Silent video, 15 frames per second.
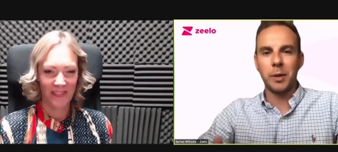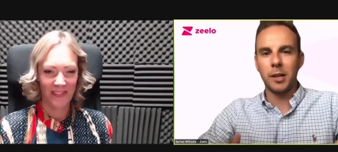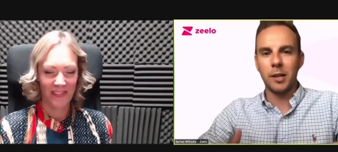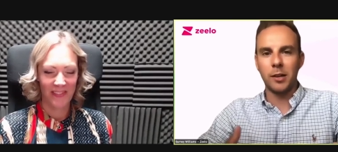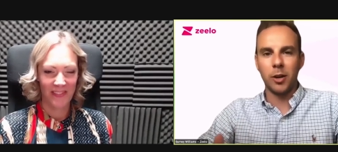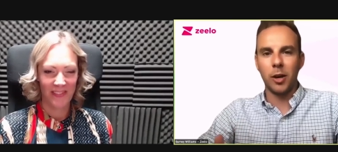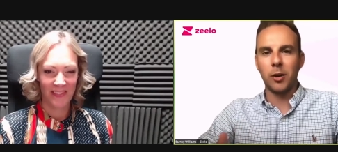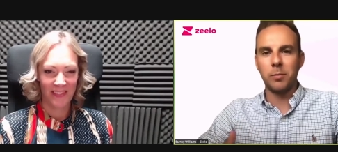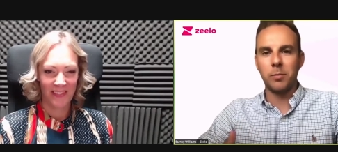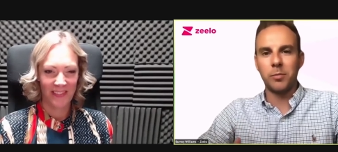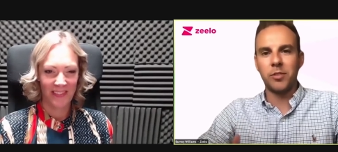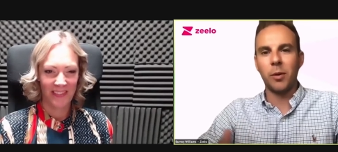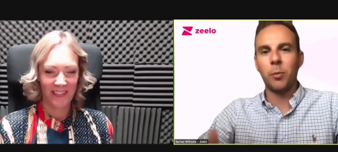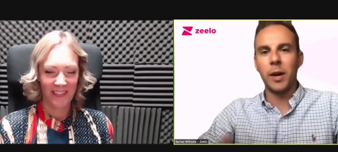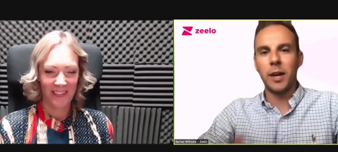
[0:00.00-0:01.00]
Speaker 1: we can kind of go
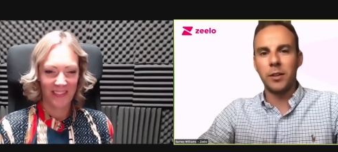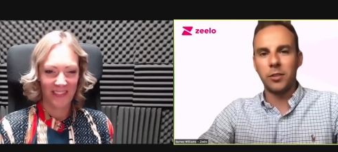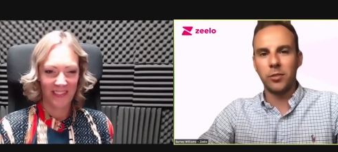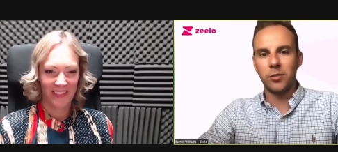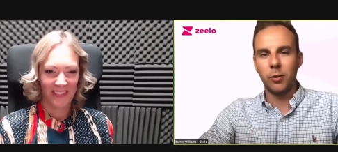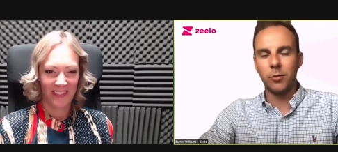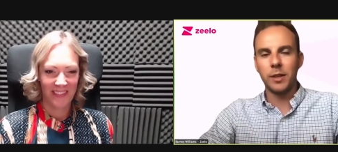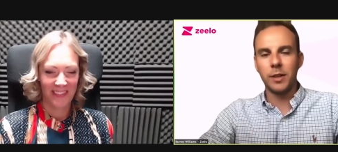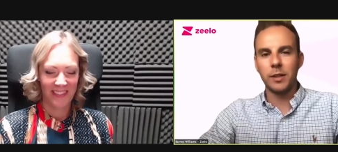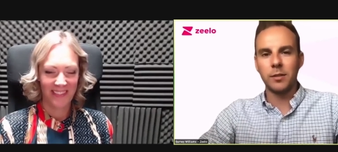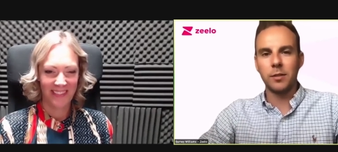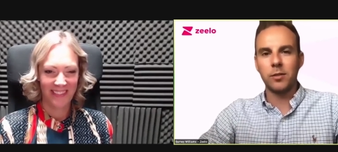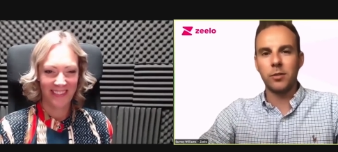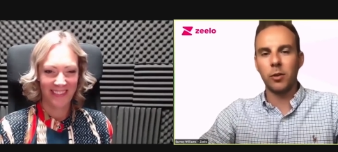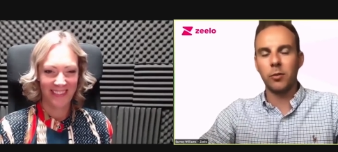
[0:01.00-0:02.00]
somewhere into solving
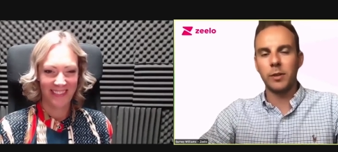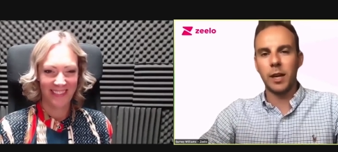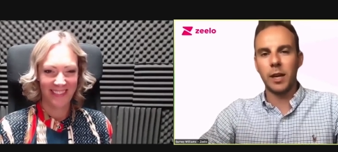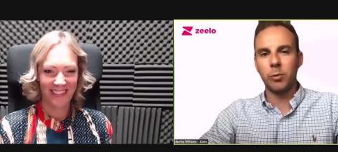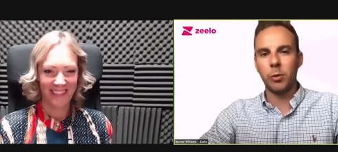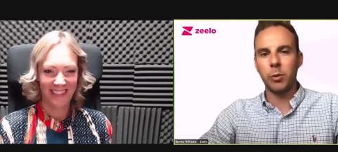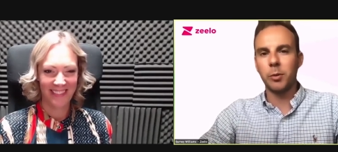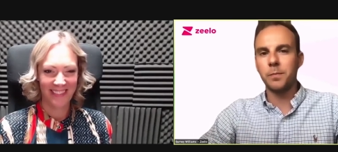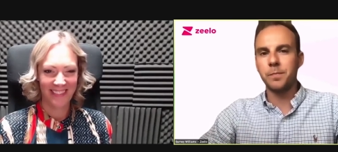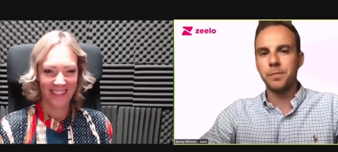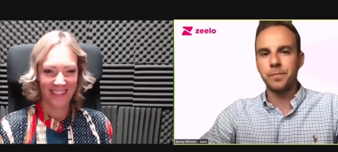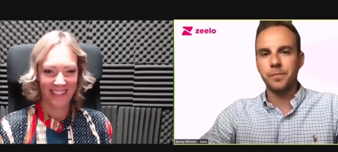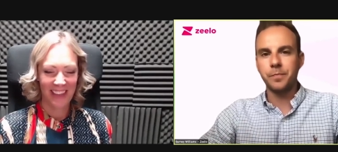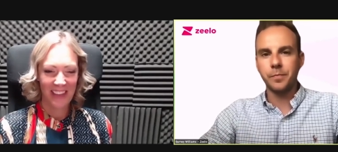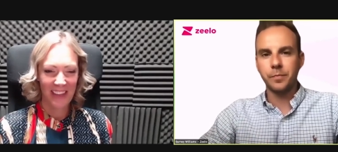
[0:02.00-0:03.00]
solving that problem.
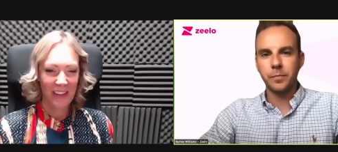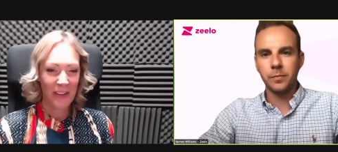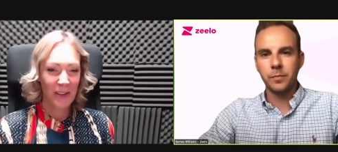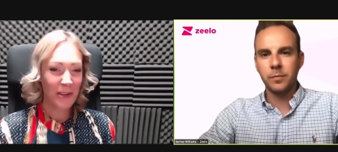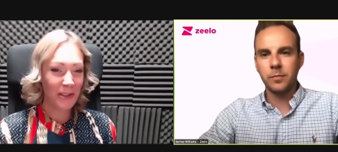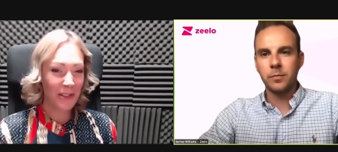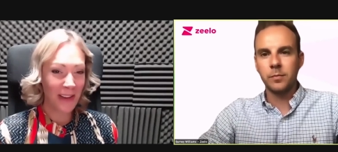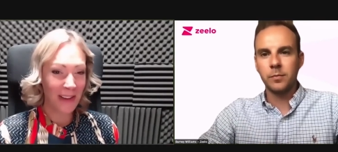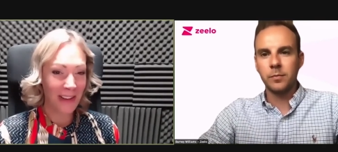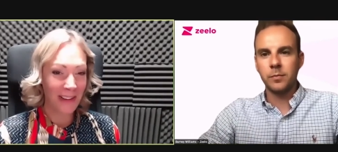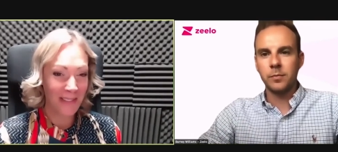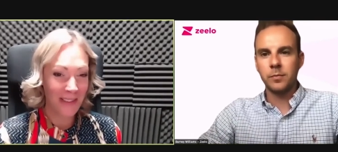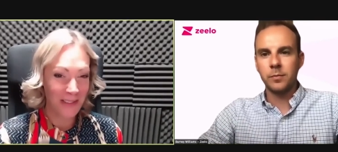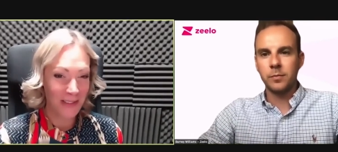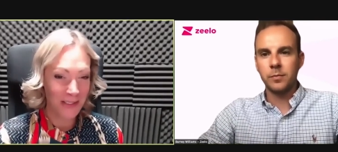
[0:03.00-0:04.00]

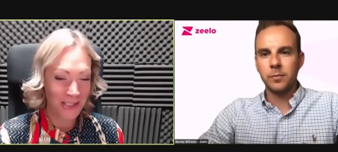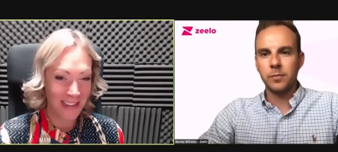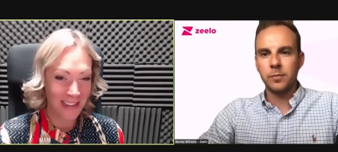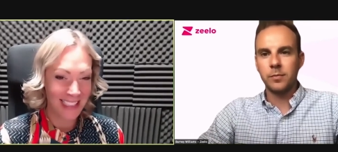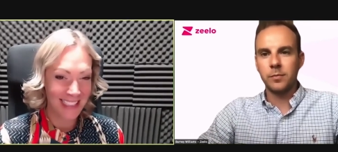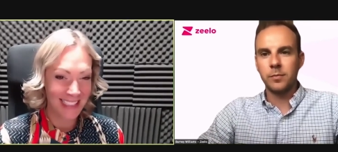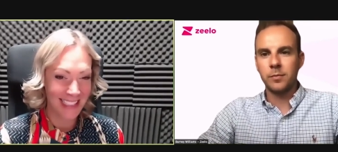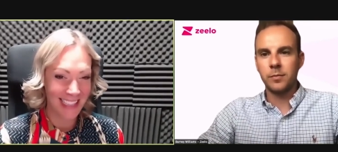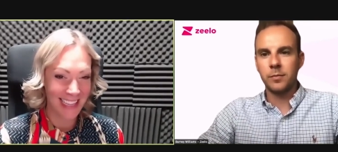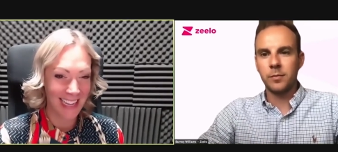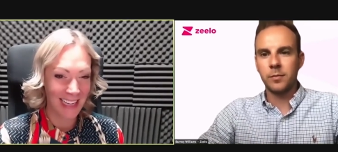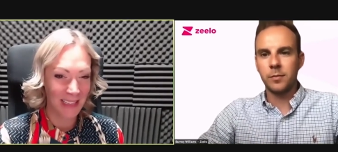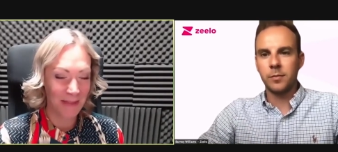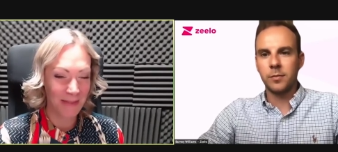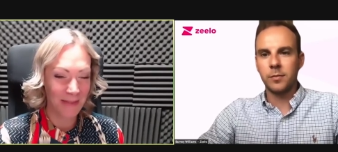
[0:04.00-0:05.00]
Speaker 2: Although with your tracing
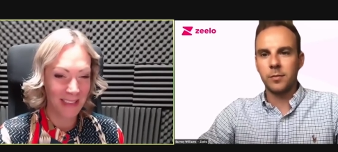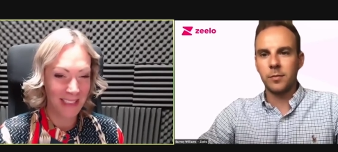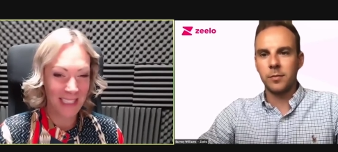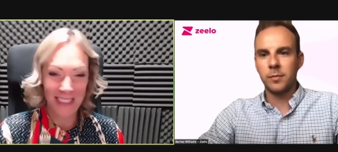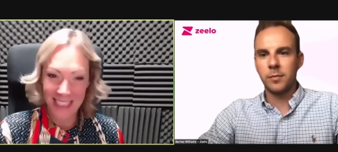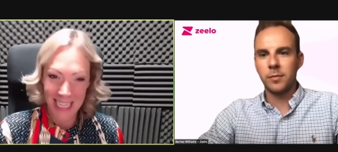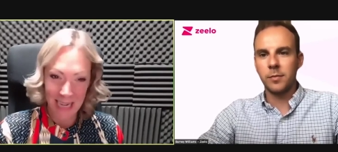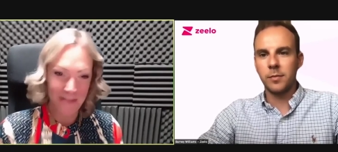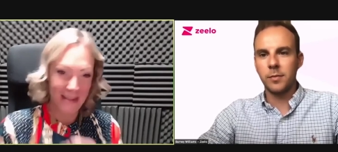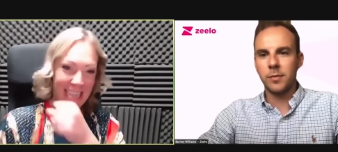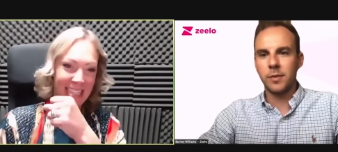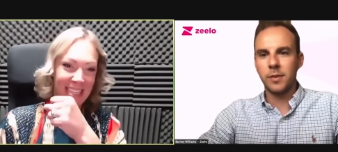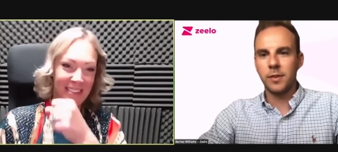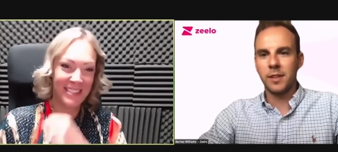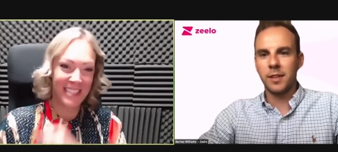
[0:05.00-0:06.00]
element, damn
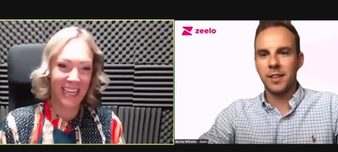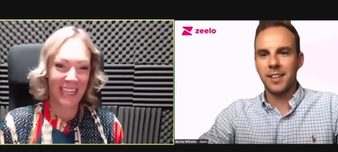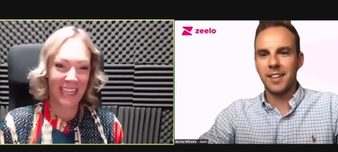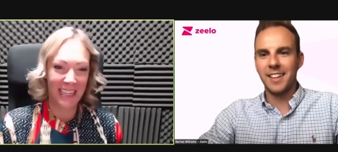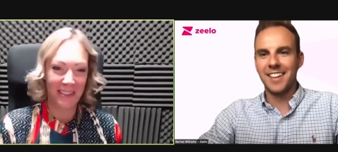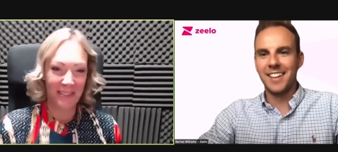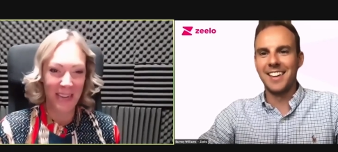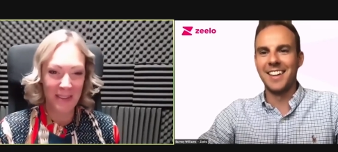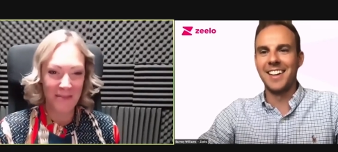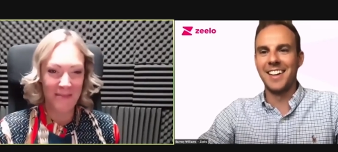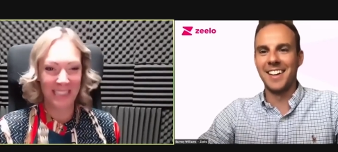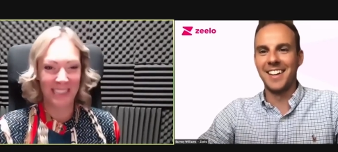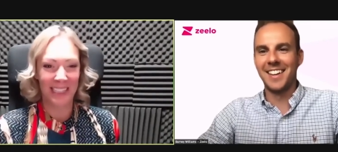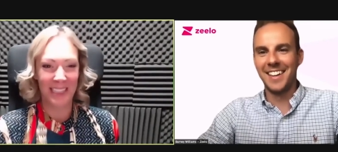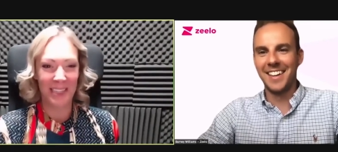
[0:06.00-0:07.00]
it, you've taken away
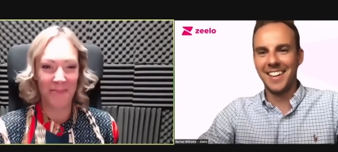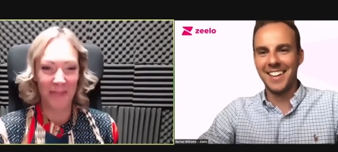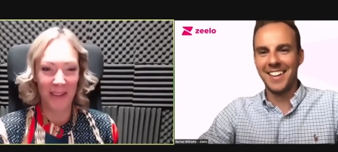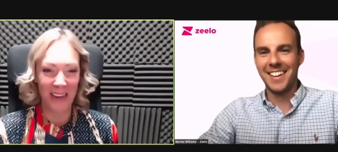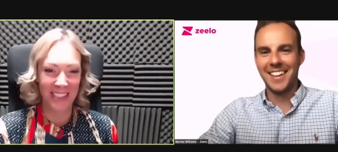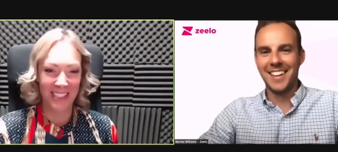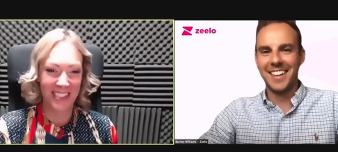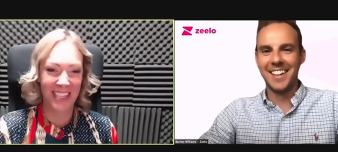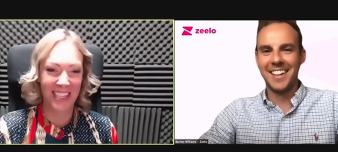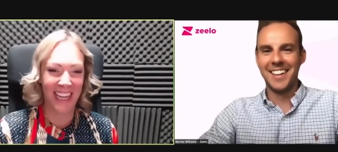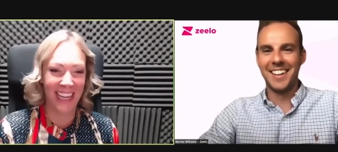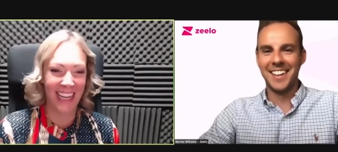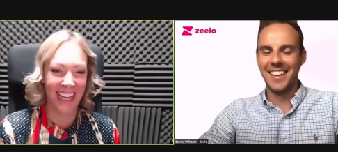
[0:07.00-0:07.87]
missing the bus